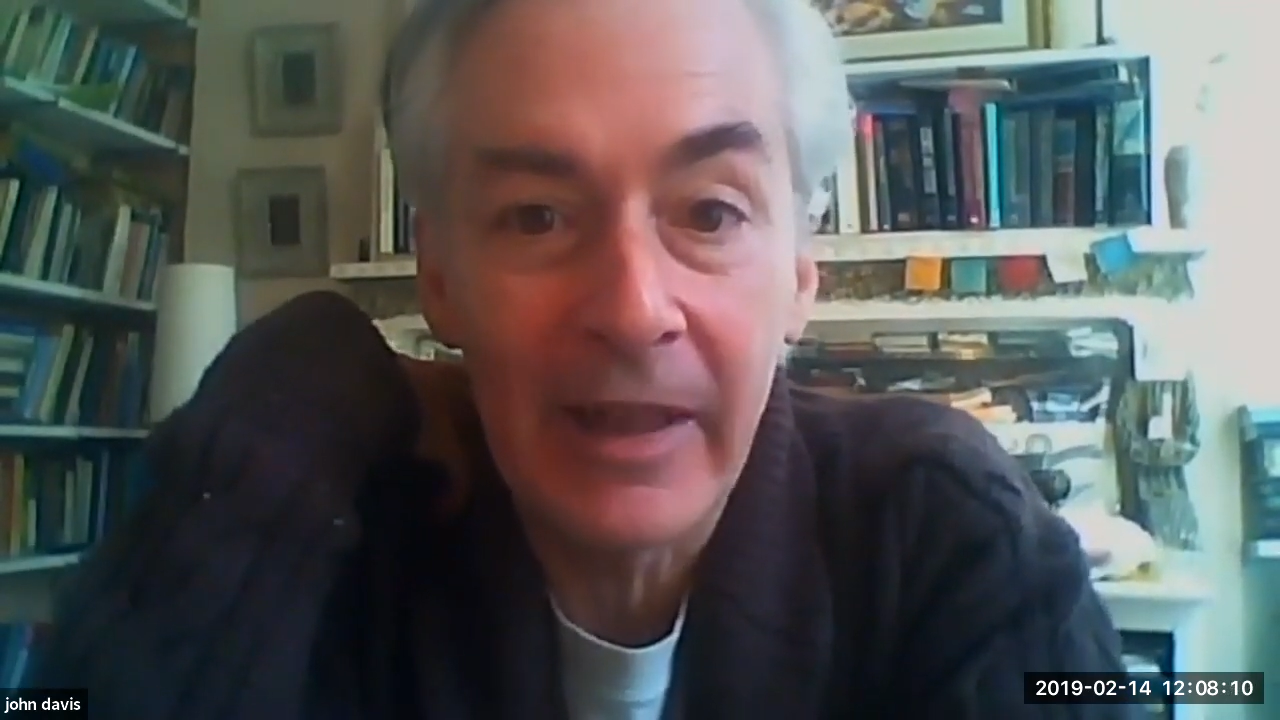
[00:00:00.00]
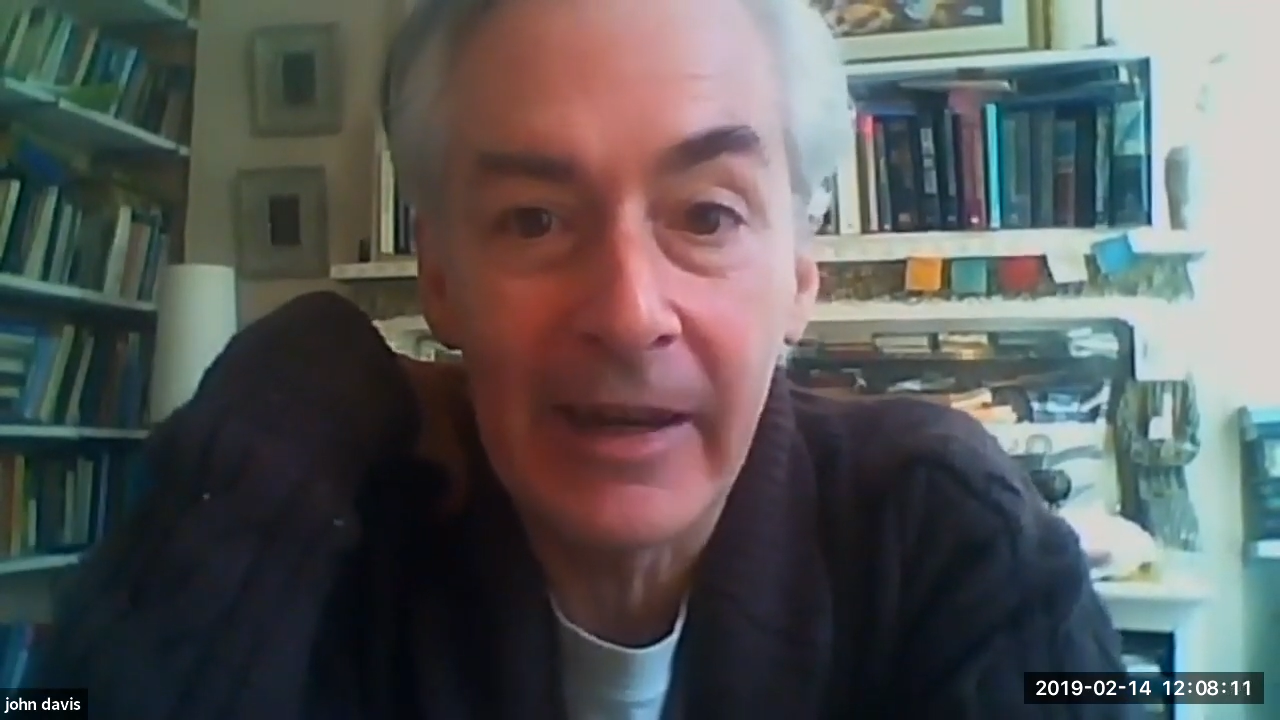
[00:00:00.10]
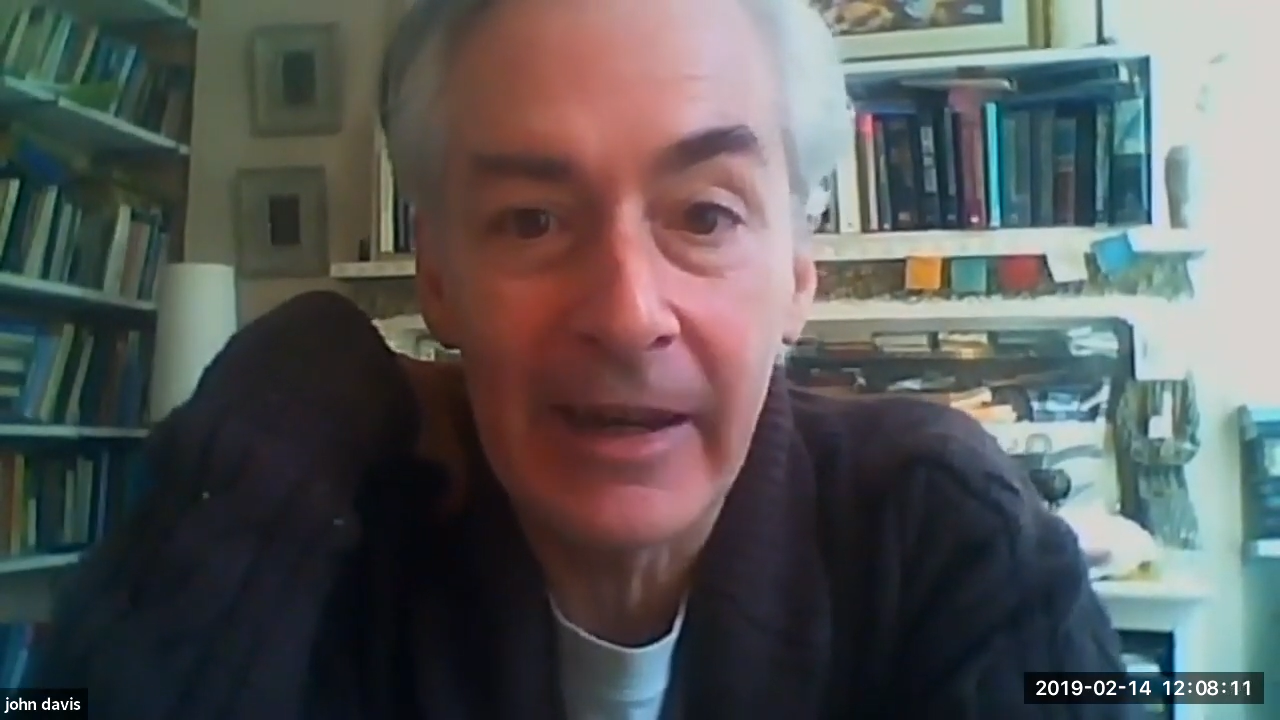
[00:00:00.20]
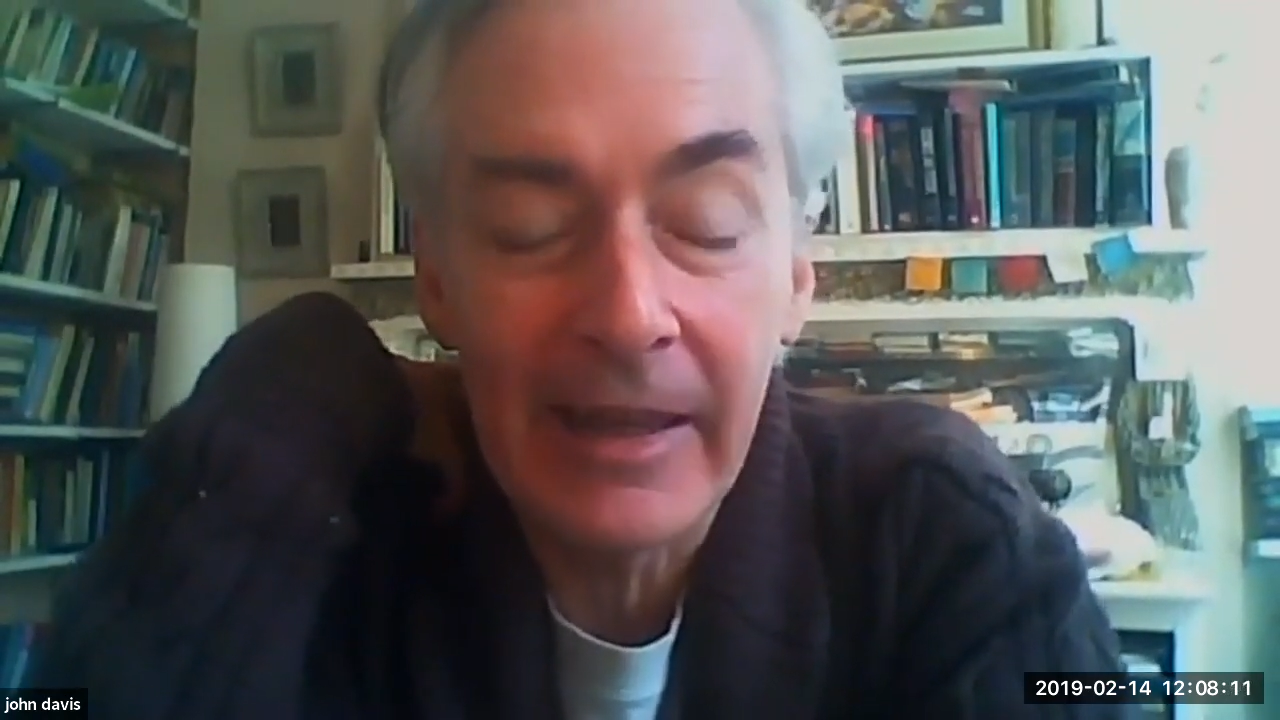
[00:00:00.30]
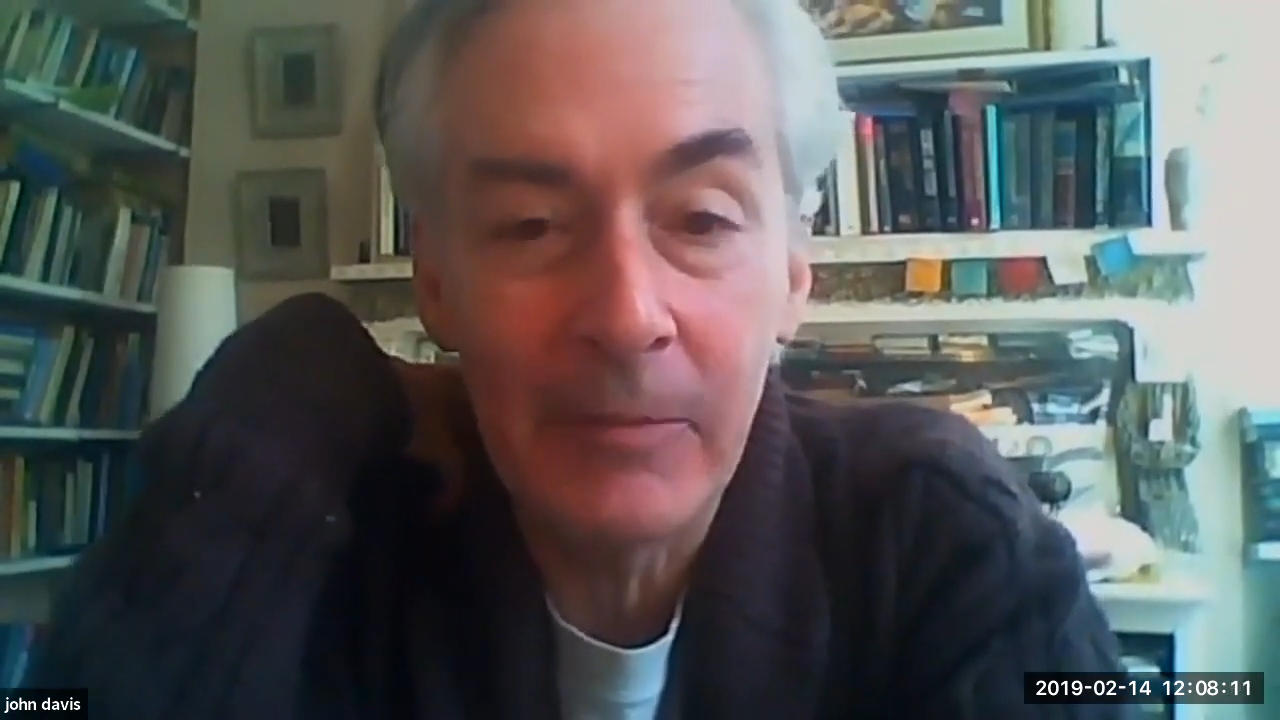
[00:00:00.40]

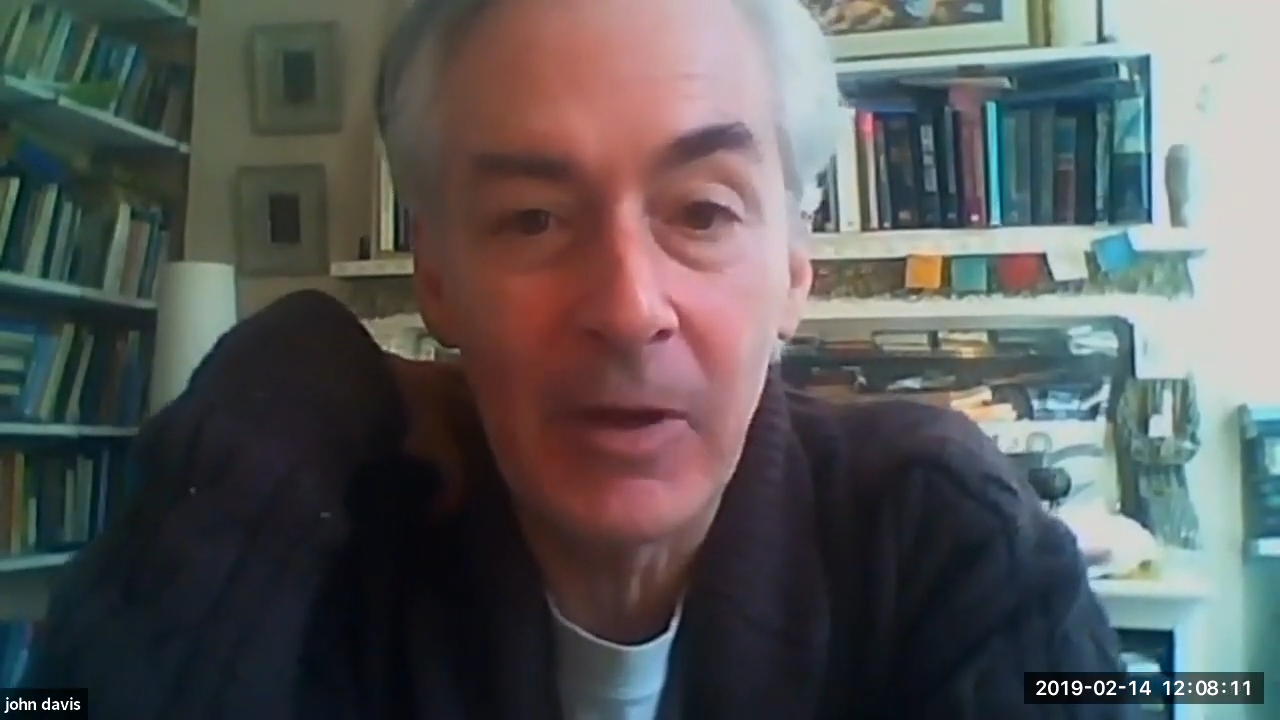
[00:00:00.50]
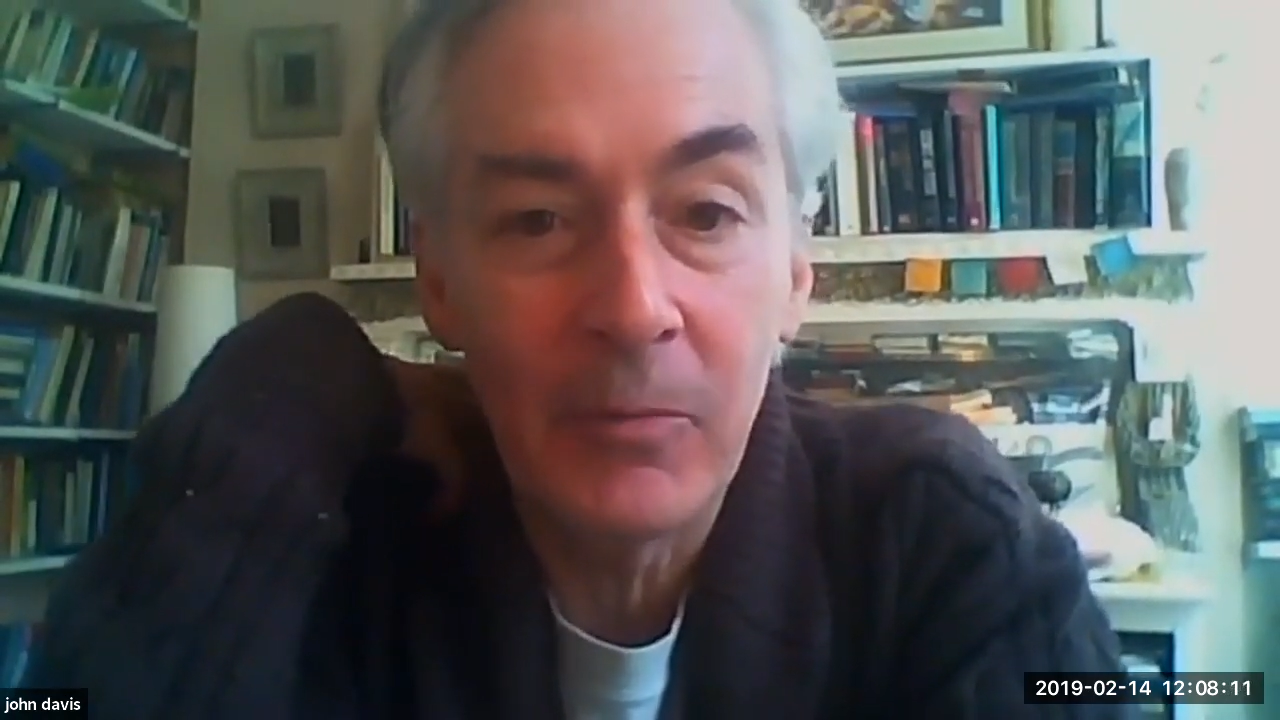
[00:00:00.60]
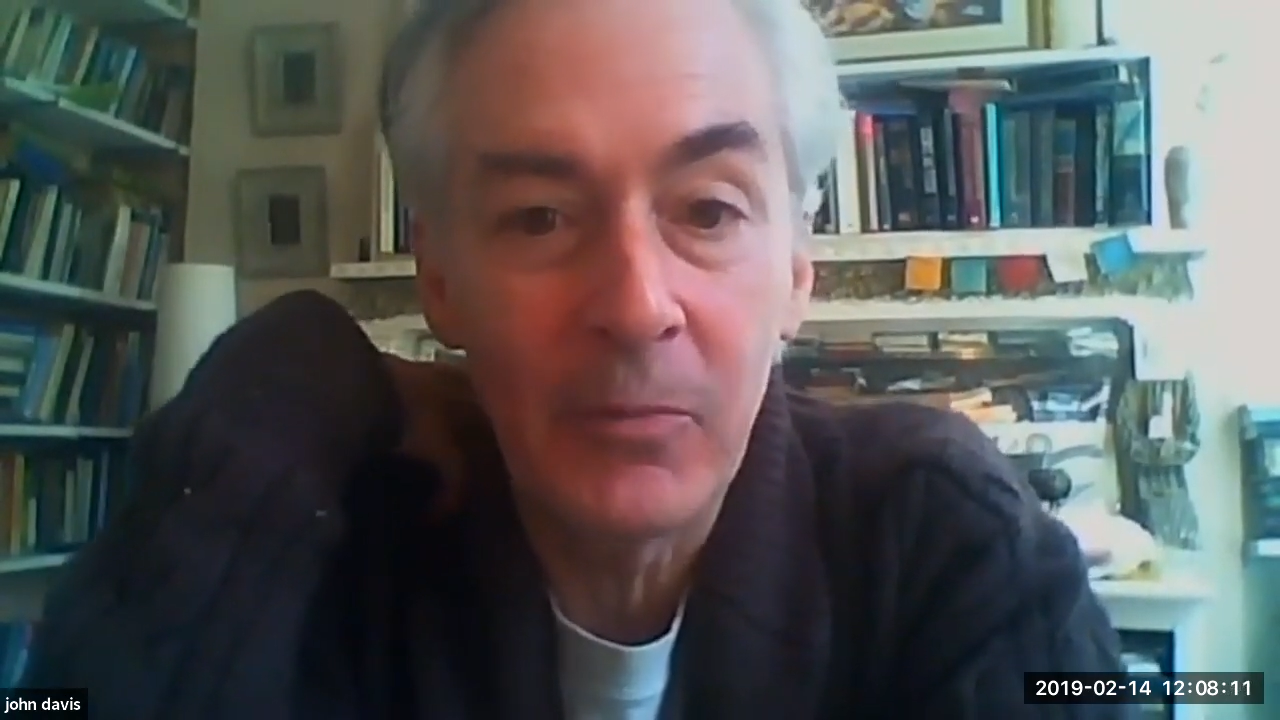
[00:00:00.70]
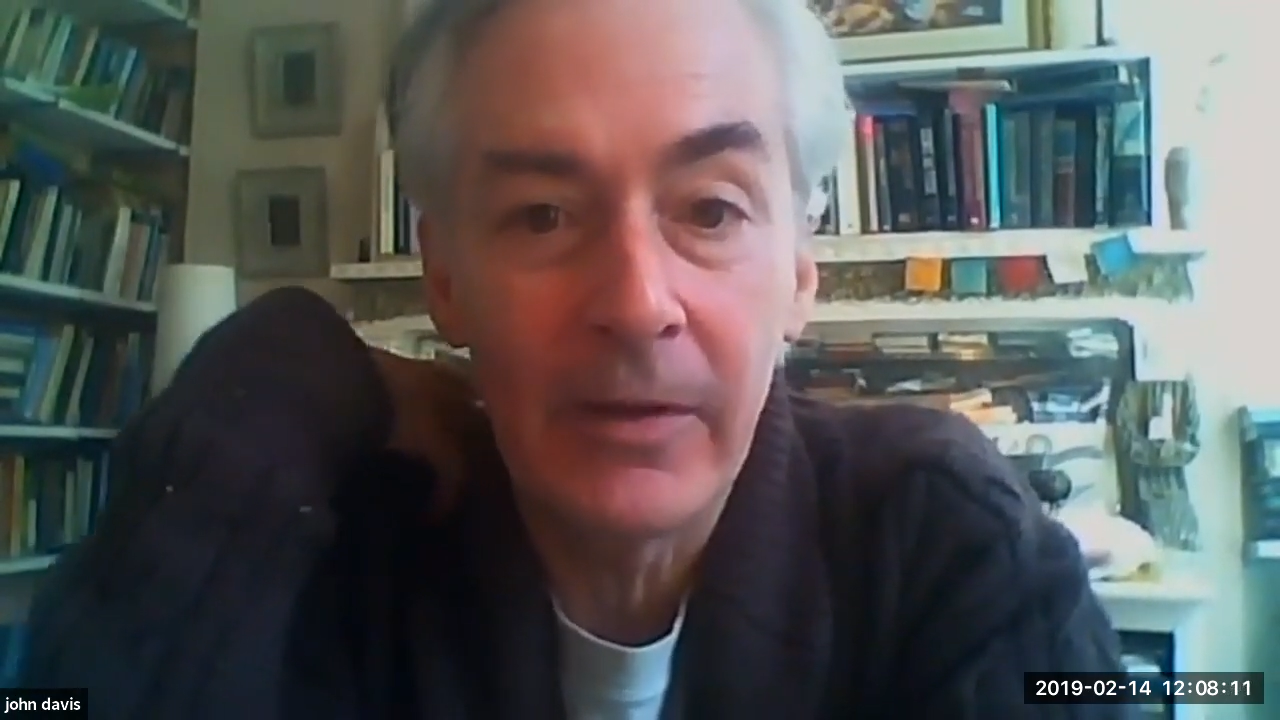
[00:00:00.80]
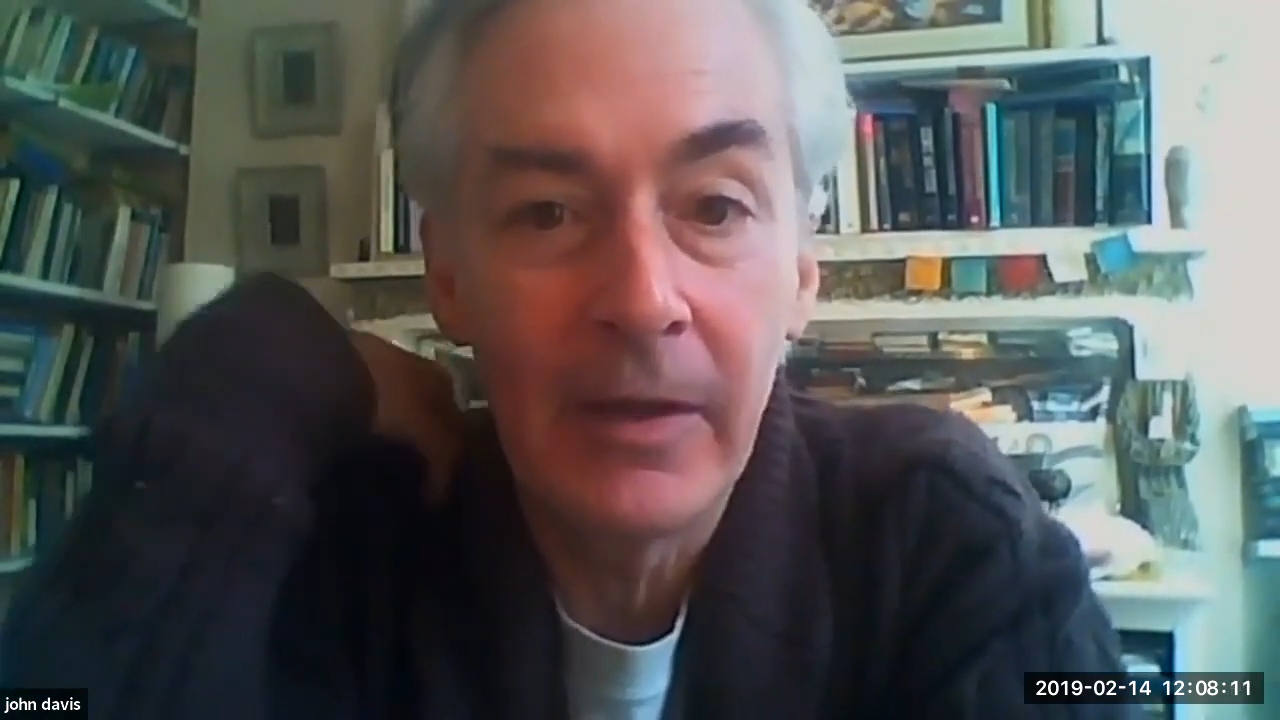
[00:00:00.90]
plan I came up
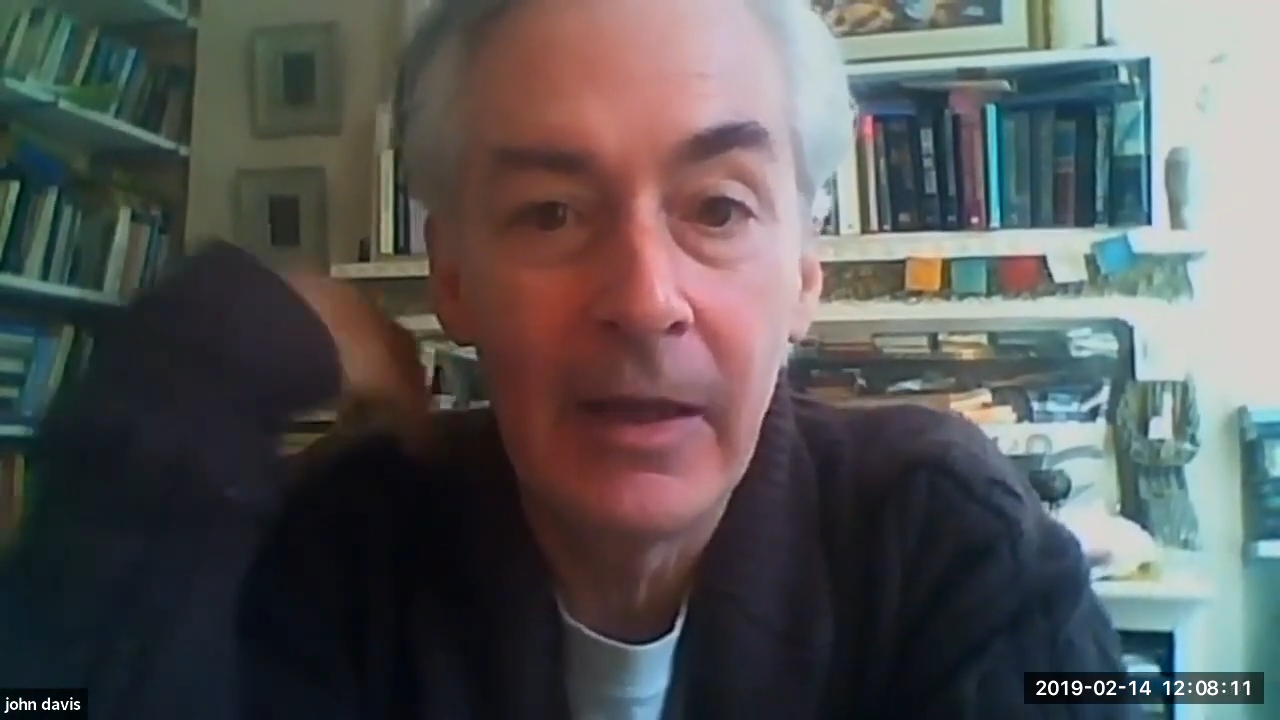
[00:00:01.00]
with.